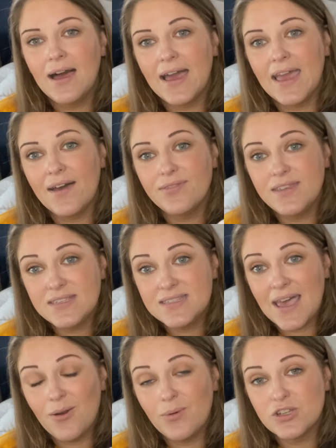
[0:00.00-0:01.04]
I have this
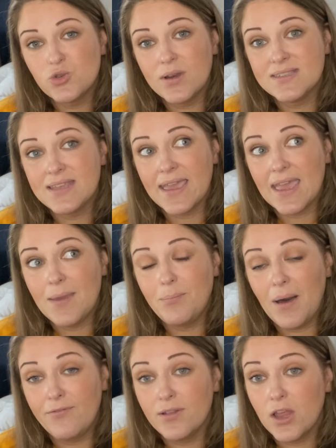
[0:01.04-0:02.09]
set, which was like a
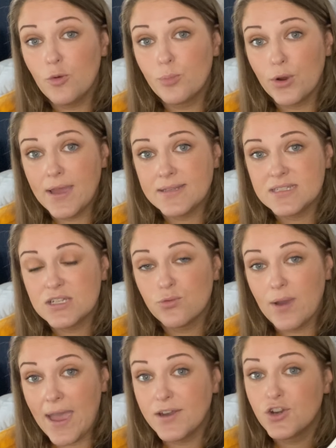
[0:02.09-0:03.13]
buffalo print
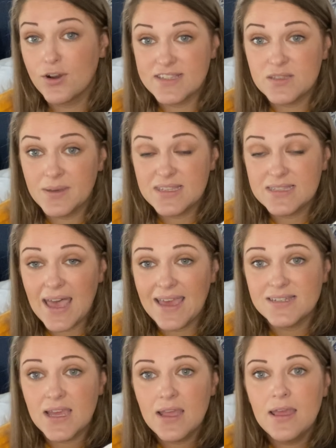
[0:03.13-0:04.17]
red Christmas set.